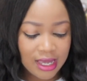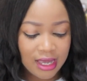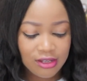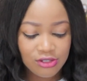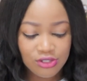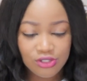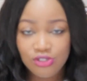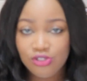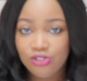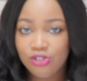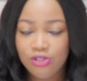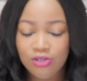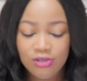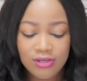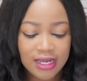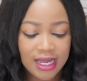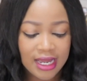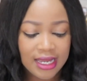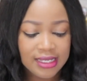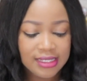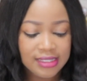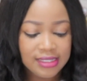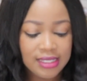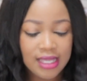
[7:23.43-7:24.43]
I'll just show you
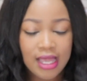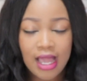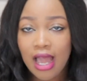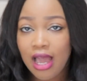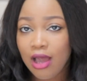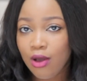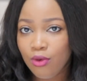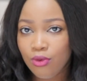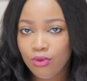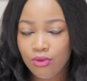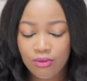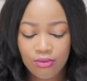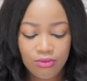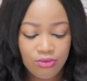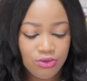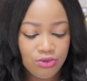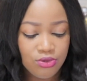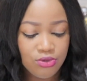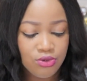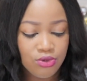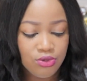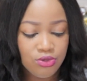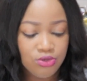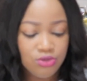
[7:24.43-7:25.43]
guys how
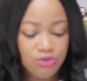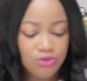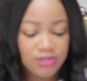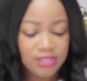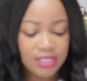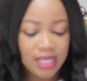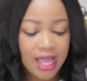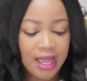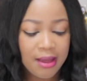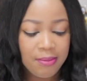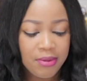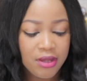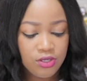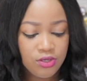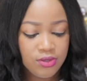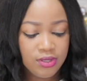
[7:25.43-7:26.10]
you use the app.